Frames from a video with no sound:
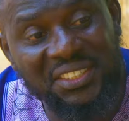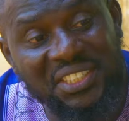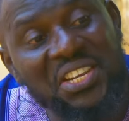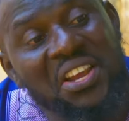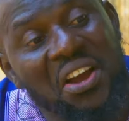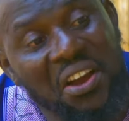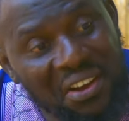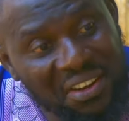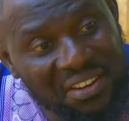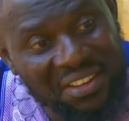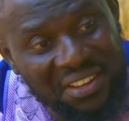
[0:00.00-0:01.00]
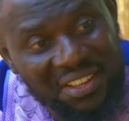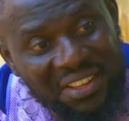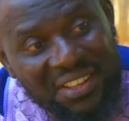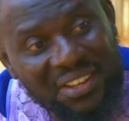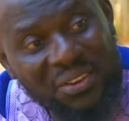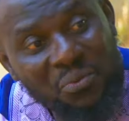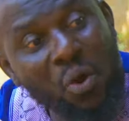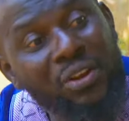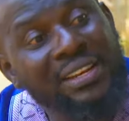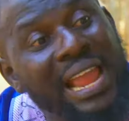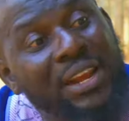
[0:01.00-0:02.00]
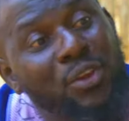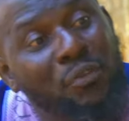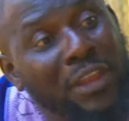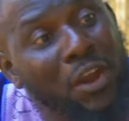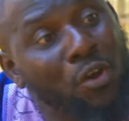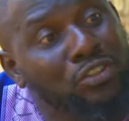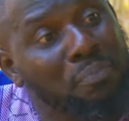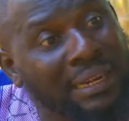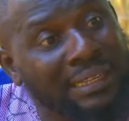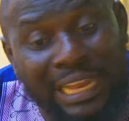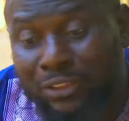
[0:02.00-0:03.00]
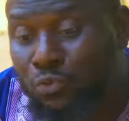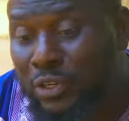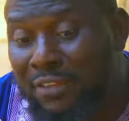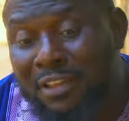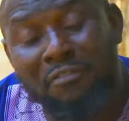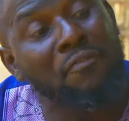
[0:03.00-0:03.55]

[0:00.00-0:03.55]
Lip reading: sure. What kind of a husband that will leave a